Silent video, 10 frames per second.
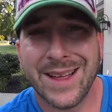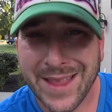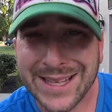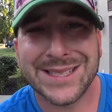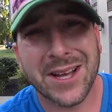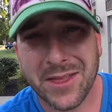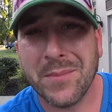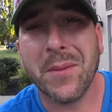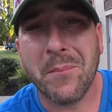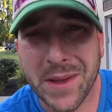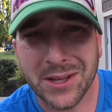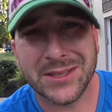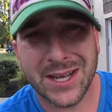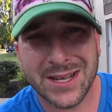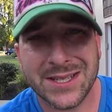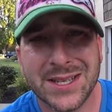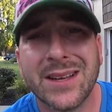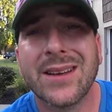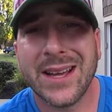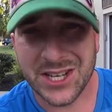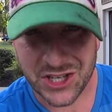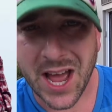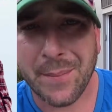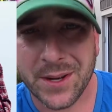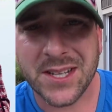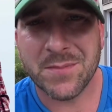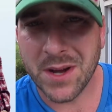That's nothing but mill dust and Japanese